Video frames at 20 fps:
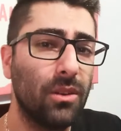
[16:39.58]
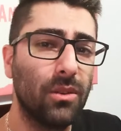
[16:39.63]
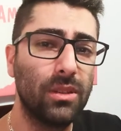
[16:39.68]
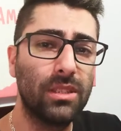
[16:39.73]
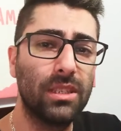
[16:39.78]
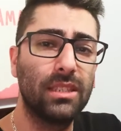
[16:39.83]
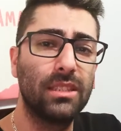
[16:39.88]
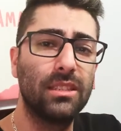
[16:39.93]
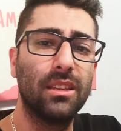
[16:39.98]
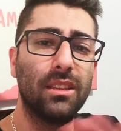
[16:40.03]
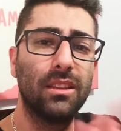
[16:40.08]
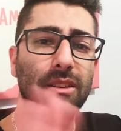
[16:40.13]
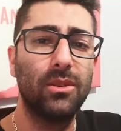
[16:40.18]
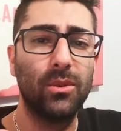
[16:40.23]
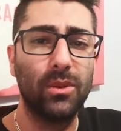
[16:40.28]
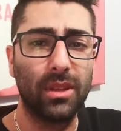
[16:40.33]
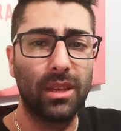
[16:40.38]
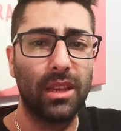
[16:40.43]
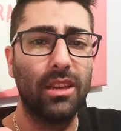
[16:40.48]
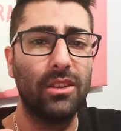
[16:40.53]
know this has nothing to do
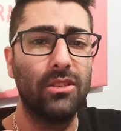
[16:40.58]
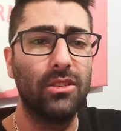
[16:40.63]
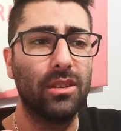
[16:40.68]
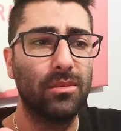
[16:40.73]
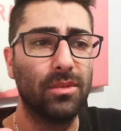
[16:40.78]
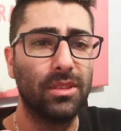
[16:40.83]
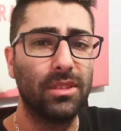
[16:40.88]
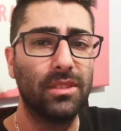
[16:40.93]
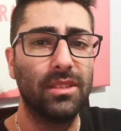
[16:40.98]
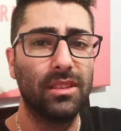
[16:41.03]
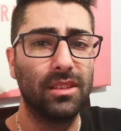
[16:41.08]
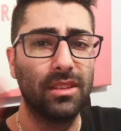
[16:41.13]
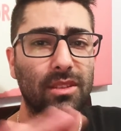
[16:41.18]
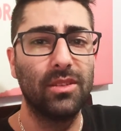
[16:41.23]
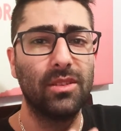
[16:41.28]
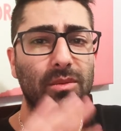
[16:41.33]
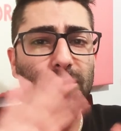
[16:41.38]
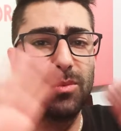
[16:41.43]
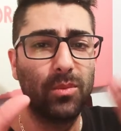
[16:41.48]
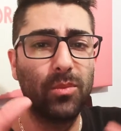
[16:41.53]
with K-dramas,
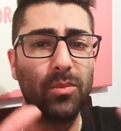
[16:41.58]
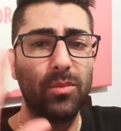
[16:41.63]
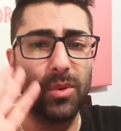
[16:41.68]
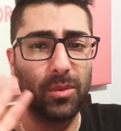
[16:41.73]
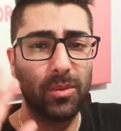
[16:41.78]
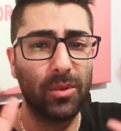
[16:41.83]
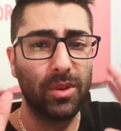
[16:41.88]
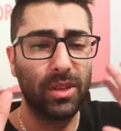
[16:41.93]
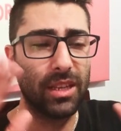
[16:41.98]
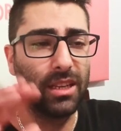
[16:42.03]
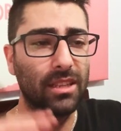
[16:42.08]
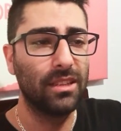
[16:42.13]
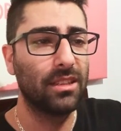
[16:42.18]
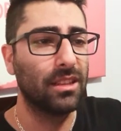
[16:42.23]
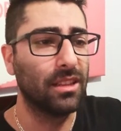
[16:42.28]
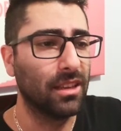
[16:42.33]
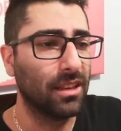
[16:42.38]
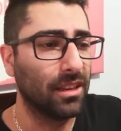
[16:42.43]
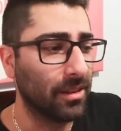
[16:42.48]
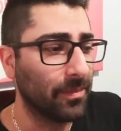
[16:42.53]
but we'll get to
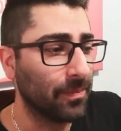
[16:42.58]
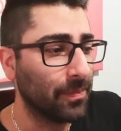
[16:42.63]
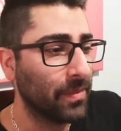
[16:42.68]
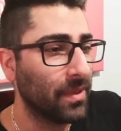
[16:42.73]
that.